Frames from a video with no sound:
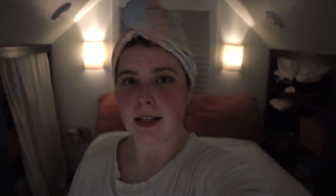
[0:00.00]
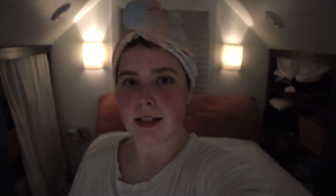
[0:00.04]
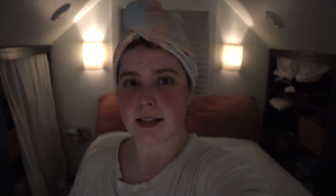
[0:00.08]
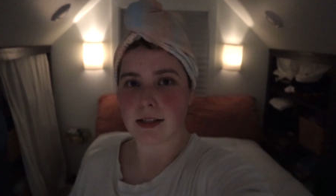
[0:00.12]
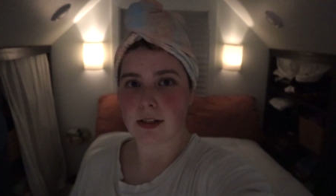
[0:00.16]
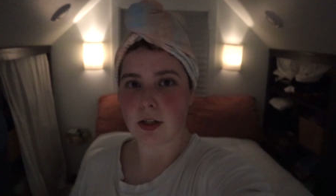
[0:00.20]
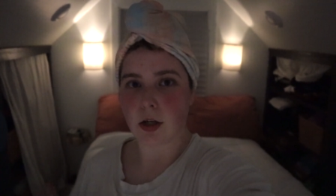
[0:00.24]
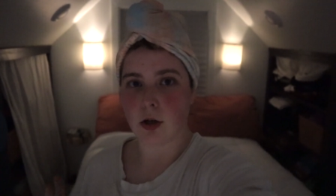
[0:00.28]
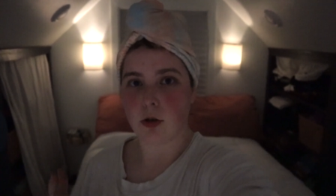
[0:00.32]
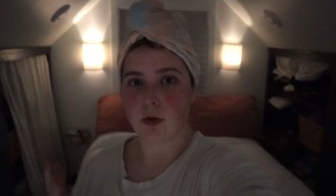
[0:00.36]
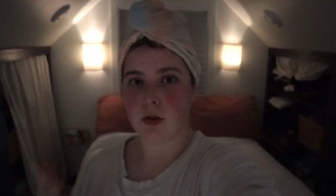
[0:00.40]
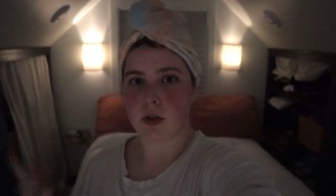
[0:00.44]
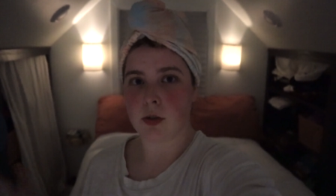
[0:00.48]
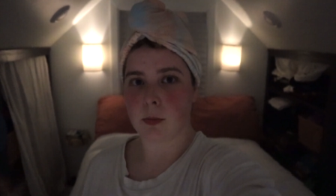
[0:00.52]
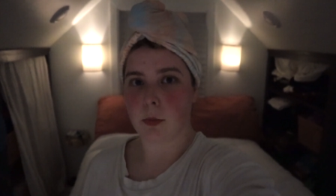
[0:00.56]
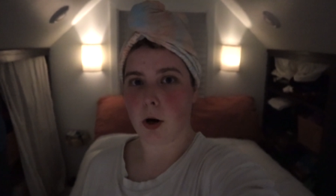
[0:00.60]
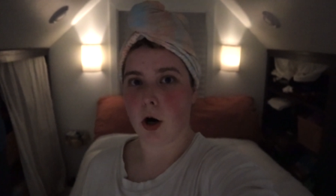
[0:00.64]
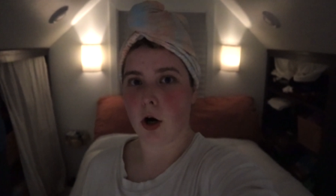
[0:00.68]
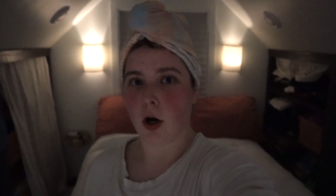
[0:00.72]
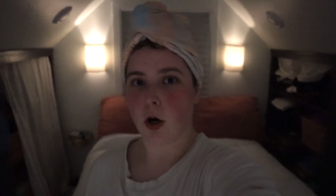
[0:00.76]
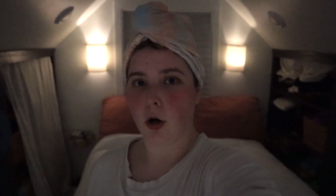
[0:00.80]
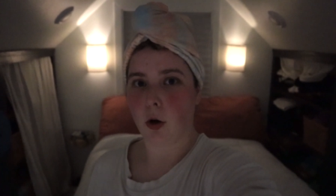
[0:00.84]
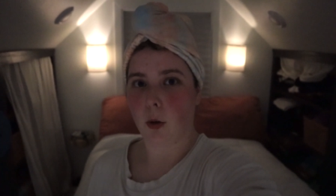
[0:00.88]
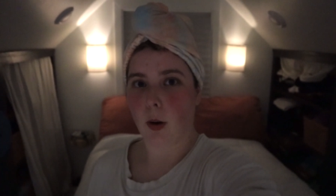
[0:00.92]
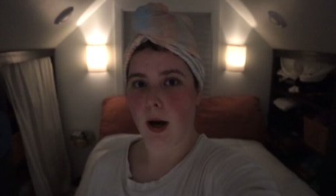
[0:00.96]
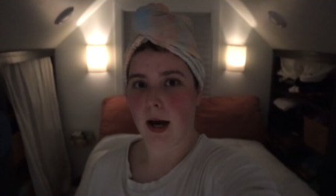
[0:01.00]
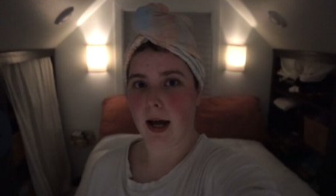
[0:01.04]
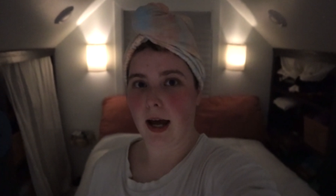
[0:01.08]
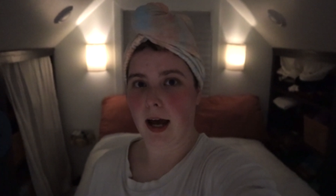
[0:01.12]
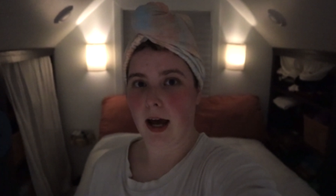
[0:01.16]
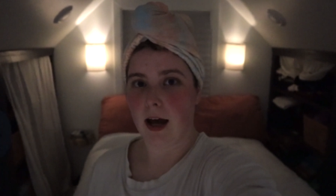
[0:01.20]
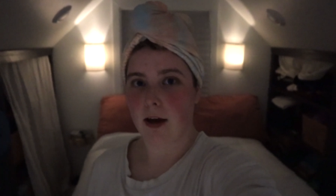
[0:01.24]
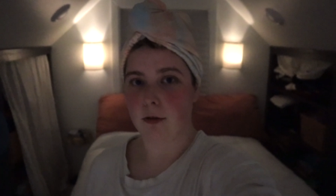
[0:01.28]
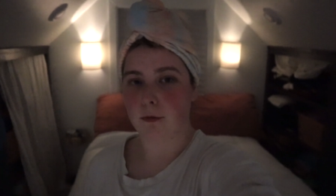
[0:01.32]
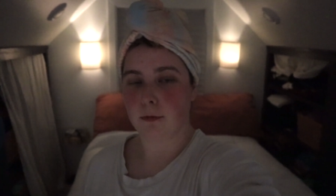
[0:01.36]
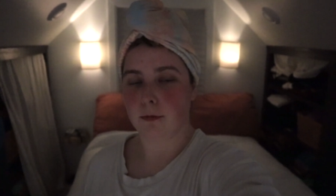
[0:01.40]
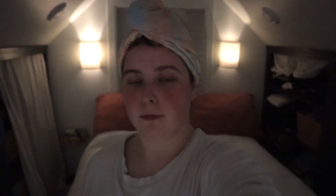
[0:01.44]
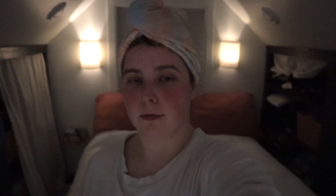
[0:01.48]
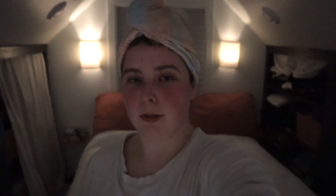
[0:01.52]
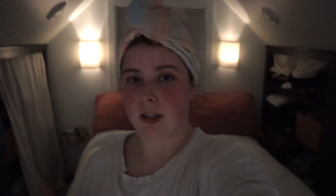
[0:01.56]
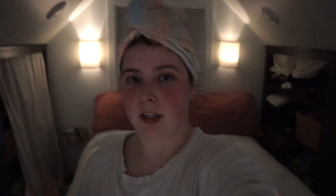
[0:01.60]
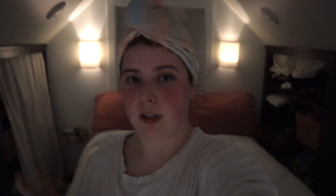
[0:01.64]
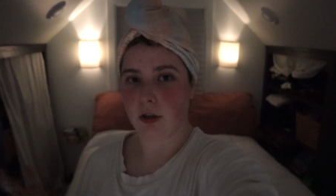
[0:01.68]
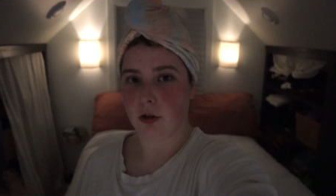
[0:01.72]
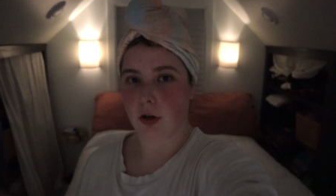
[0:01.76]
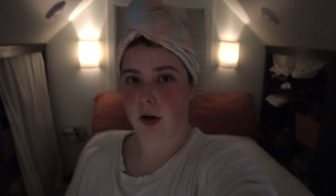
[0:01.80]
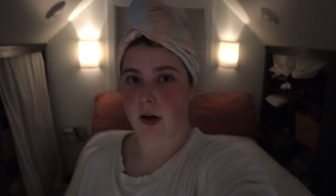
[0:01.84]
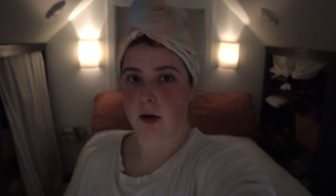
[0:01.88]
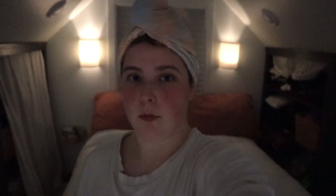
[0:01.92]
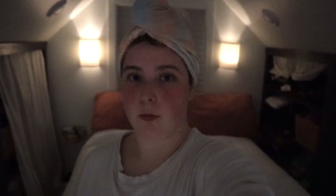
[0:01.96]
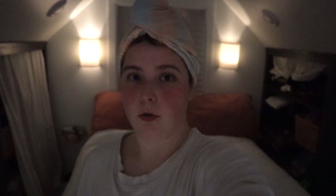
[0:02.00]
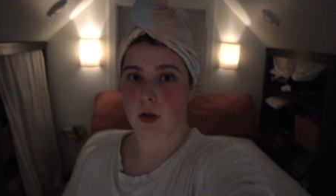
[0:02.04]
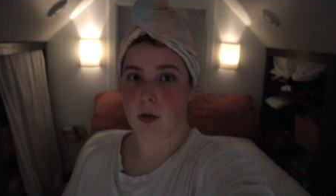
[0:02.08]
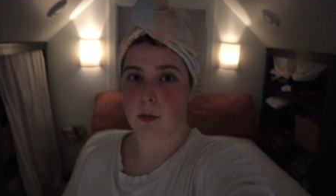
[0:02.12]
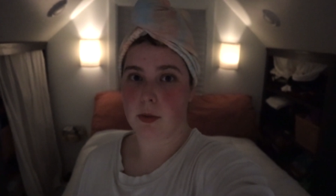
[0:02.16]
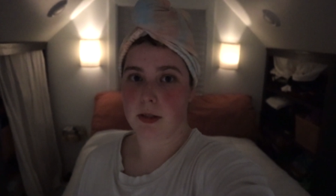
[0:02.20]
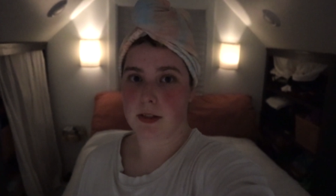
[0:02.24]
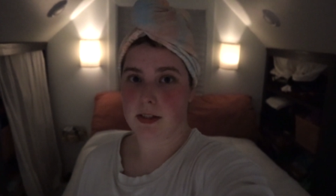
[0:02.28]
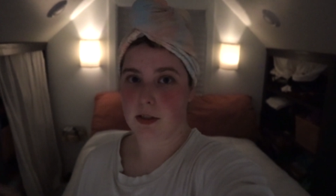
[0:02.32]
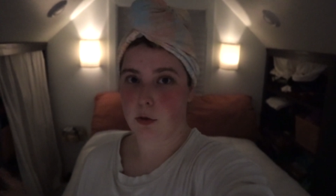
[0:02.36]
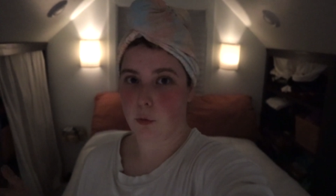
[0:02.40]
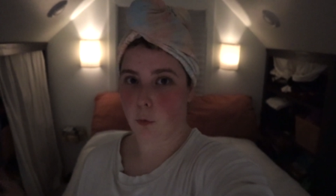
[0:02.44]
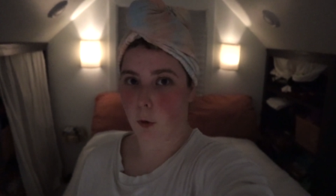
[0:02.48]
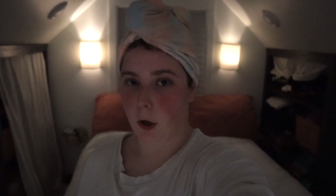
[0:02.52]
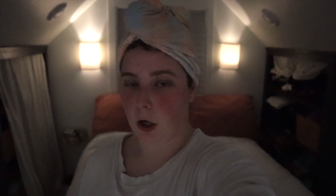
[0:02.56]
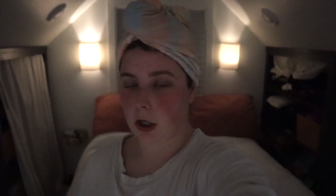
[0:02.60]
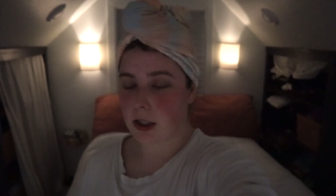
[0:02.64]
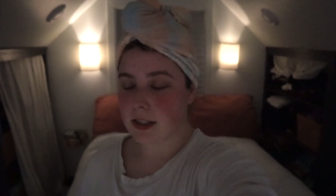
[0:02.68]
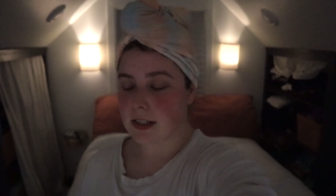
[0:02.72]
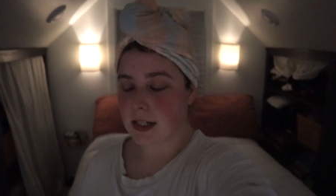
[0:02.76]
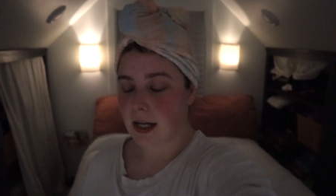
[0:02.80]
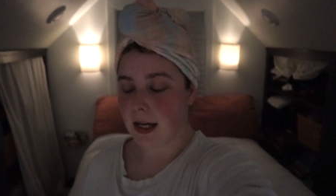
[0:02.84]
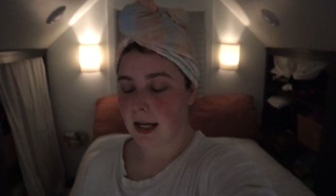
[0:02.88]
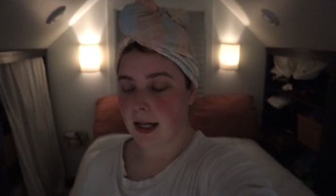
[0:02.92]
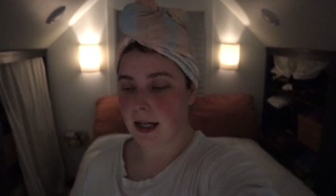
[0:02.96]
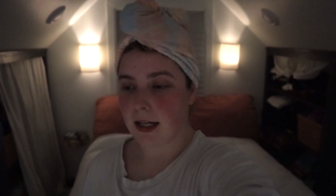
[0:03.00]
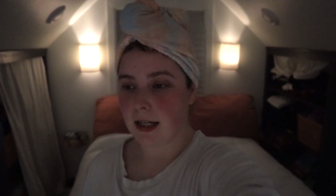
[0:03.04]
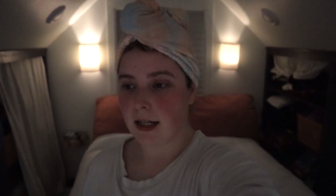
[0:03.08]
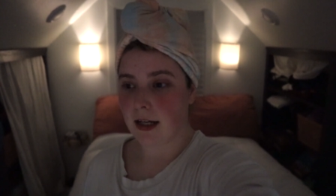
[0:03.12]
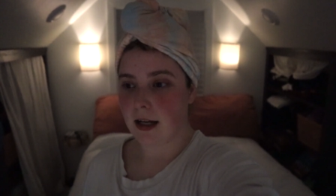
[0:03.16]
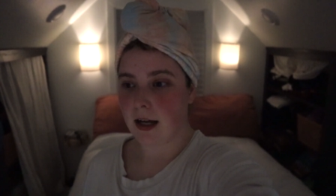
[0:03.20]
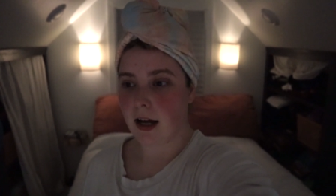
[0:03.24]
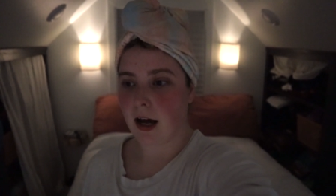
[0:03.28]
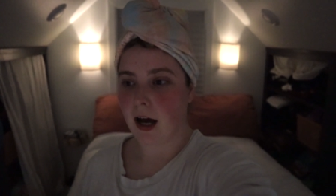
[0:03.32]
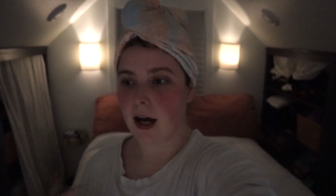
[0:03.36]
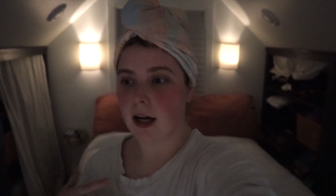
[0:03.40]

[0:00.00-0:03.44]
So tomorrow I have an incredibly busy work day.